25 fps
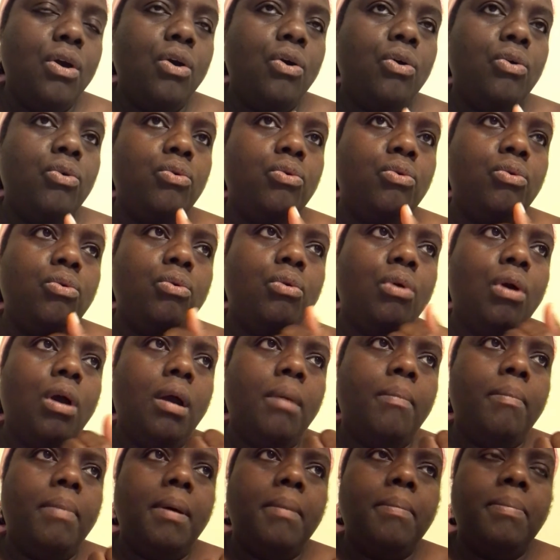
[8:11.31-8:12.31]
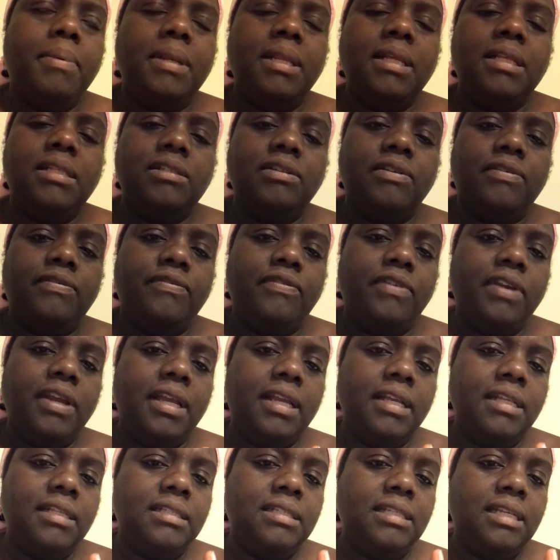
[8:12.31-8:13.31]
who are bumping into
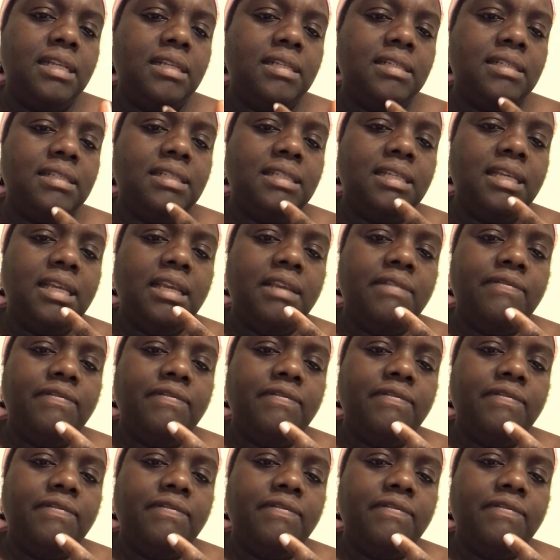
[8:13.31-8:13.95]
friends that are sick,